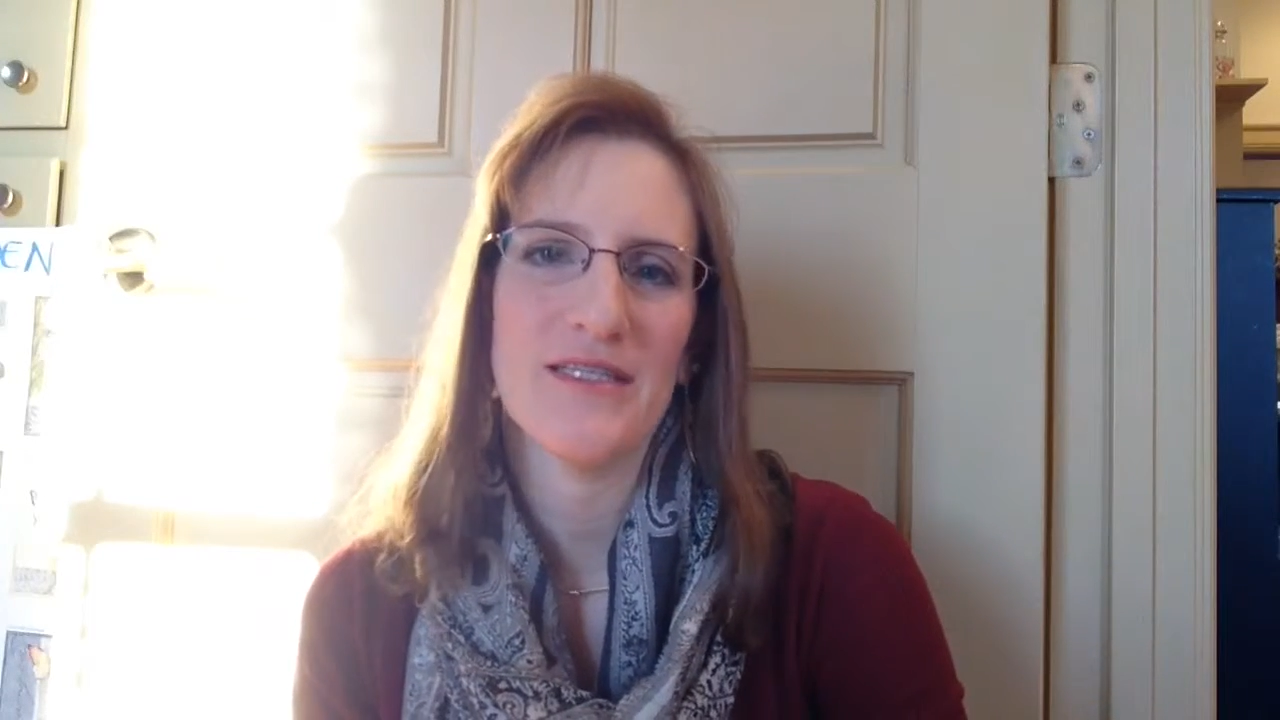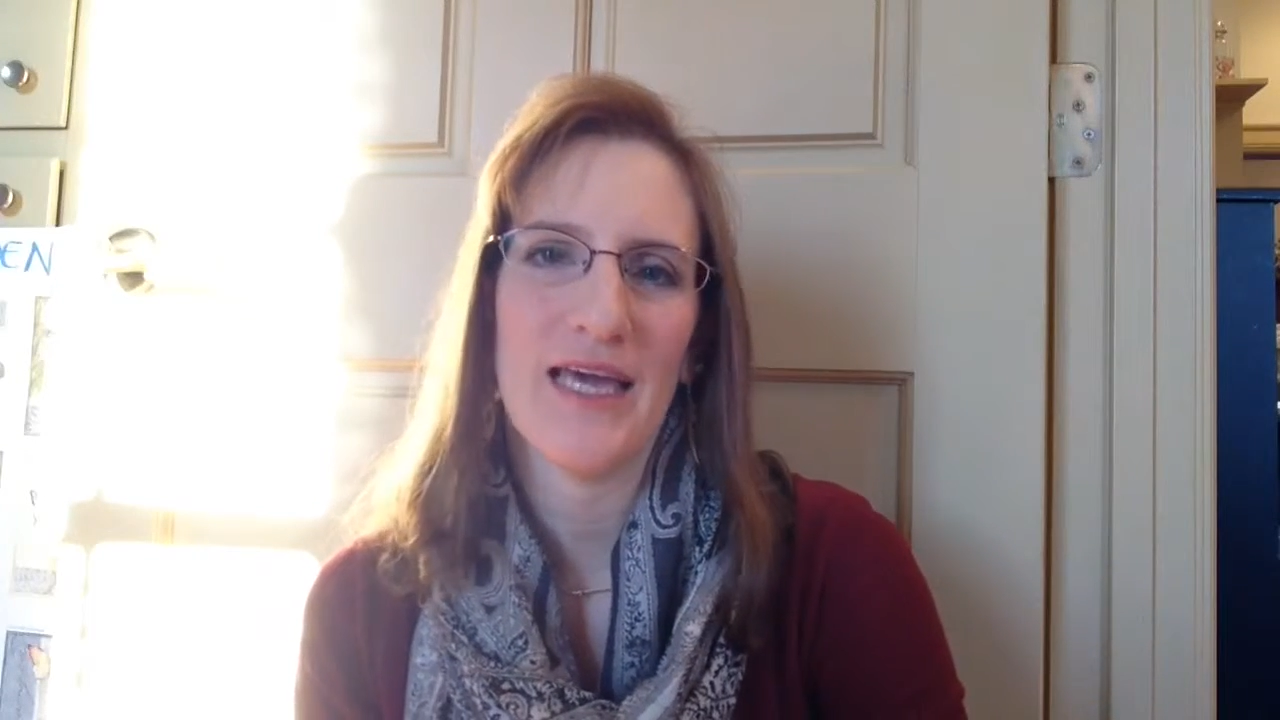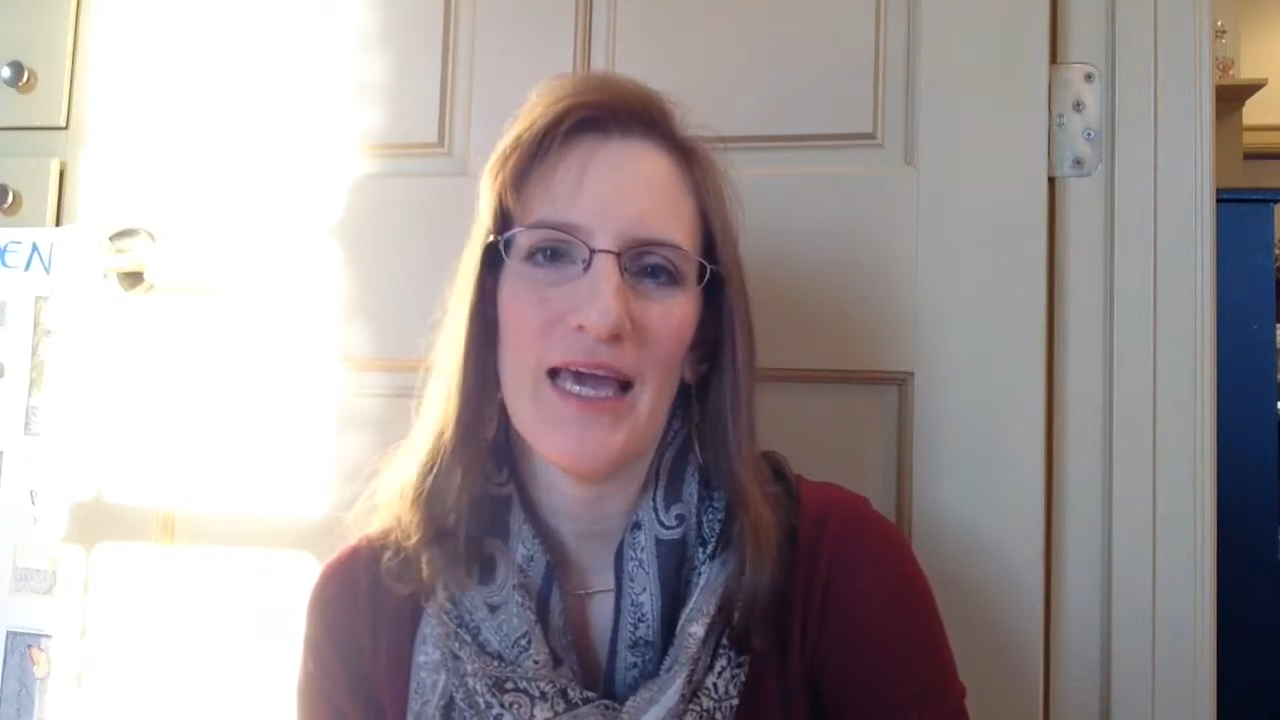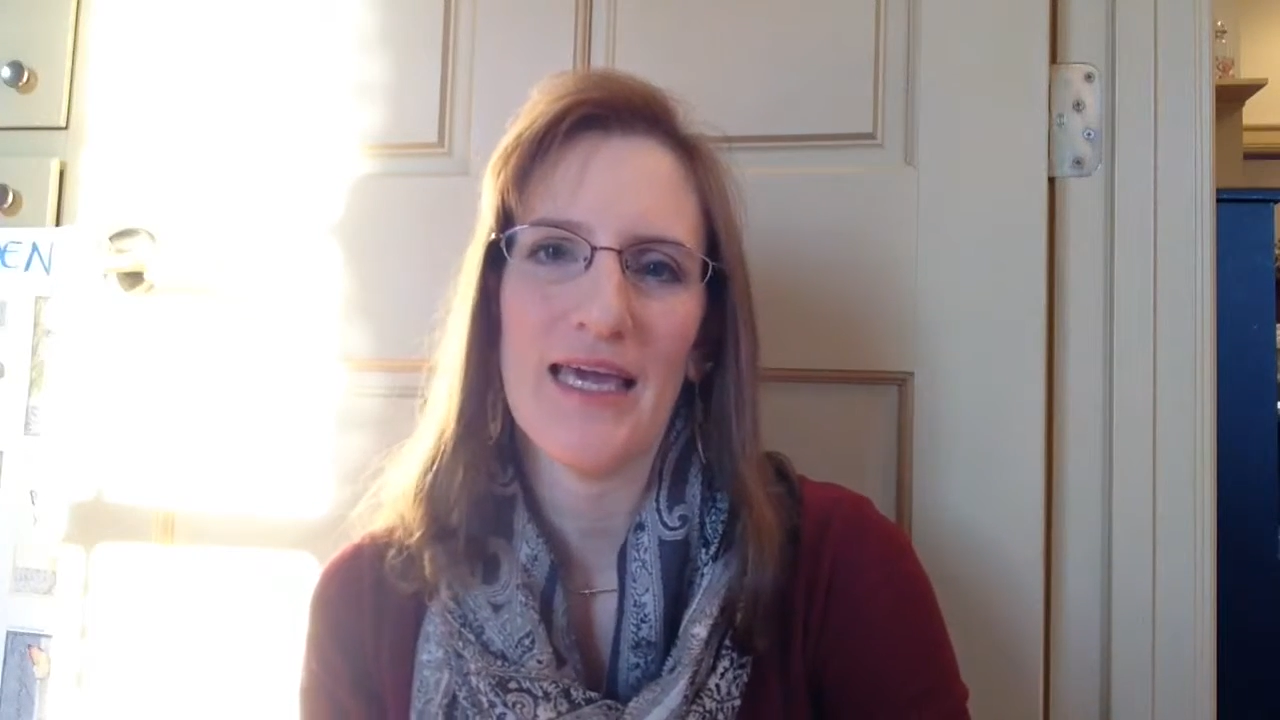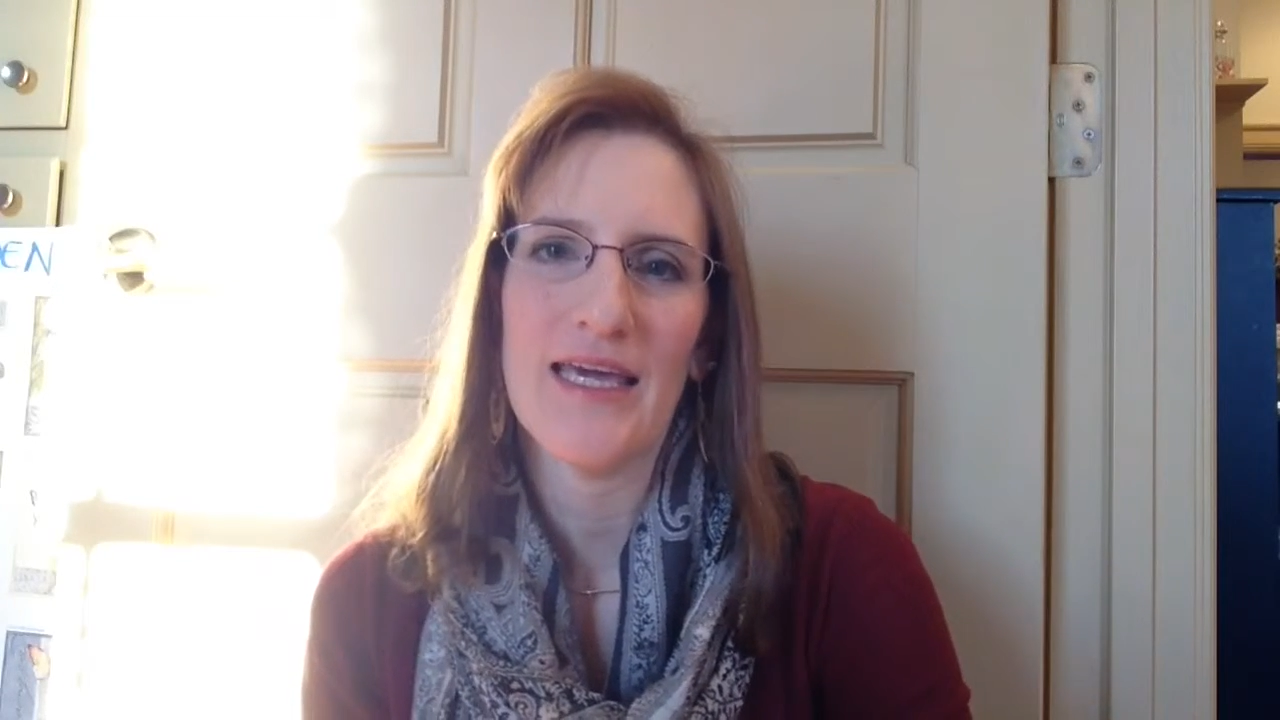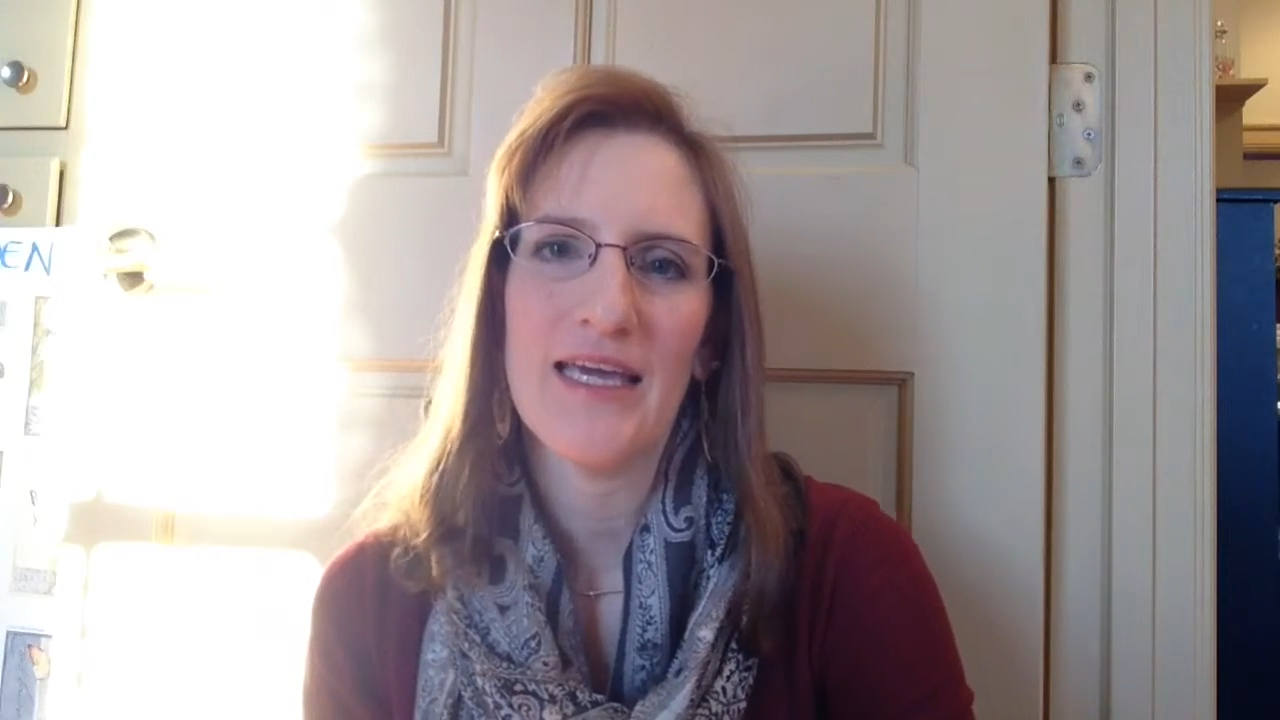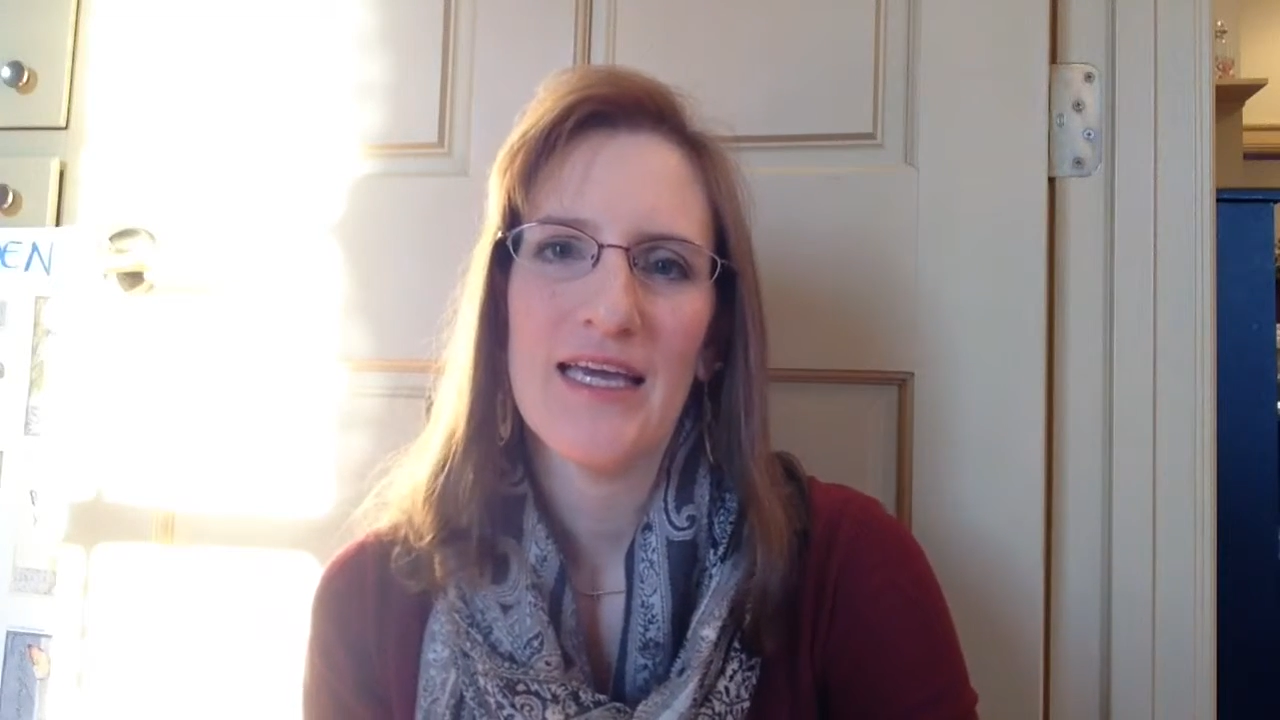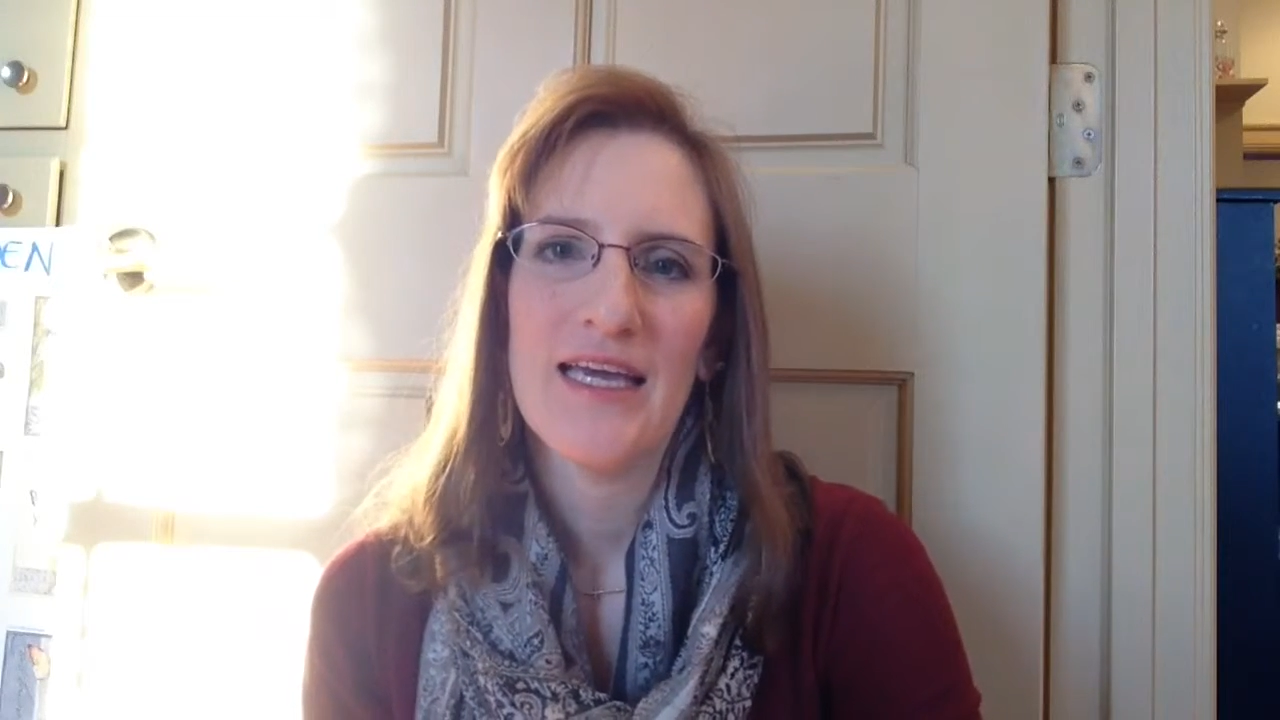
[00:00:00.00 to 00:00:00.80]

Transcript: day